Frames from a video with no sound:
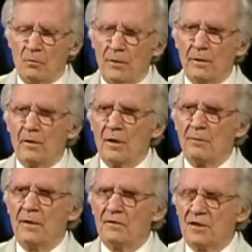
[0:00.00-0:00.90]
we are going
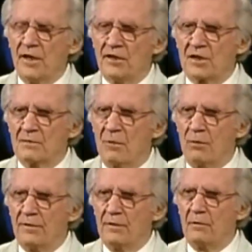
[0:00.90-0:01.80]
to be a
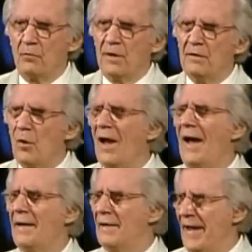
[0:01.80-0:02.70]
testimony that we know
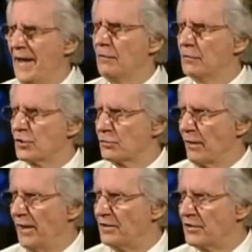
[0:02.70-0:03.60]
how to handle
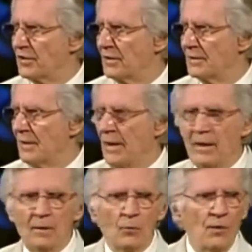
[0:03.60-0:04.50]
stress.
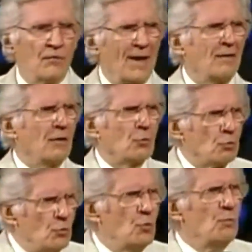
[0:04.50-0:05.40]
We've got a little
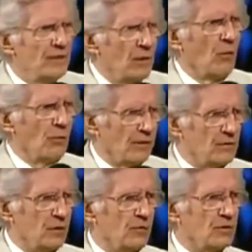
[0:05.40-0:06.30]
room we go
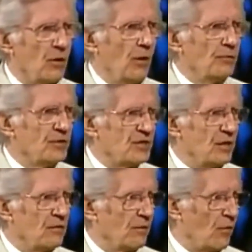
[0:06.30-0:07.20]
into. It's called the
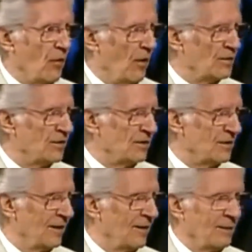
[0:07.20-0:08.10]
secret closet.
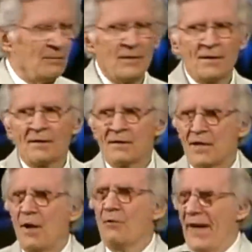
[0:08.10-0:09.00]

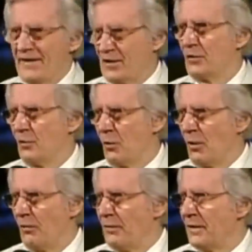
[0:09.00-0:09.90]
Tell that to the
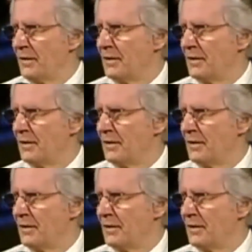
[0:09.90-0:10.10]
world.